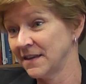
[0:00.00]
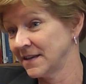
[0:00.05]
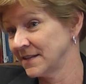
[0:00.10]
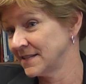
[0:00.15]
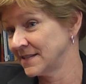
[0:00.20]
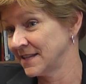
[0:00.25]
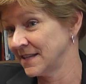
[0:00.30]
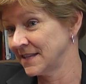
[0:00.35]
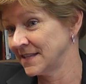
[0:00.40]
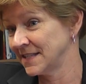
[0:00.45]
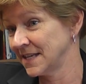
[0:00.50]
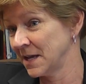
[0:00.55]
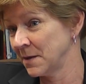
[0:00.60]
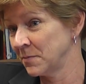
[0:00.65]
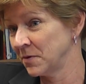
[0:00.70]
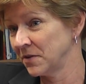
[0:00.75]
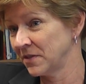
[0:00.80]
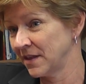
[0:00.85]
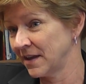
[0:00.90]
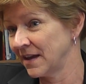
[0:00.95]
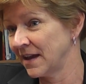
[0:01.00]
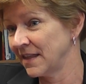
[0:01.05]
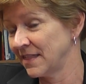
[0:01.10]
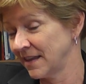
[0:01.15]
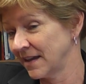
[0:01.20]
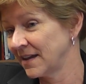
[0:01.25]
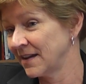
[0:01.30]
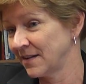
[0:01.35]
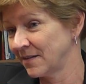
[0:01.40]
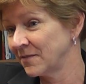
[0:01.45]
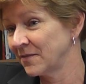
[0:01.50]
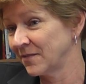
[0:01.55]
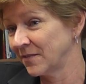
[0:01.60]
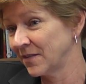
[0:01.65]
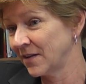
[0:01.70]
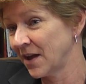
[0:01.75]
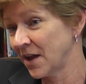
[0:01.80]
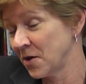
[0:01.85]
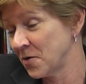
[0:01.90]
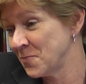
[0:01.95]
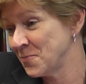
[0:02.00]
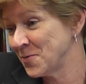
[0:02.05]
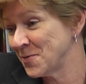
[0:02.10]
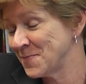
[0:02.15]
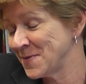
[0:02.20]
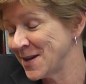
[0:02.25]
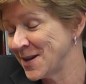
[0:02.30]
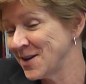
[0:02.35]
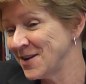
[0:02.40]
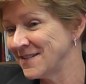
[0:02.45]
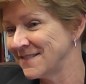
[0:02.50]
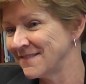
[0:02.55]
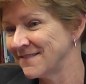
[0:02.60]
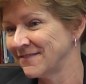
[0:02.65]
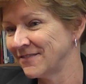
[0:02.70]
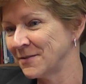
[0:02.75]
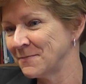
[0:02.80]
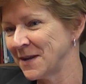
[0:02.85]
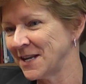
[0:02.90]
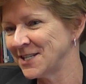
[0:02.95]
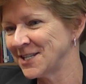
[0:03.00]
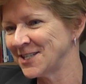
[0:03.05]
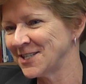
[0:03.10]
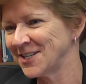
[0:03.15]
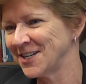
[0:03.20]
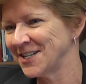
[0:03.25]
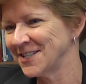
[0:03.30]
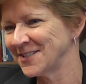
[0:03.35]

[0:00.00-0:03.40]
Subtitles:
things to the table that I hope will be good for Manchester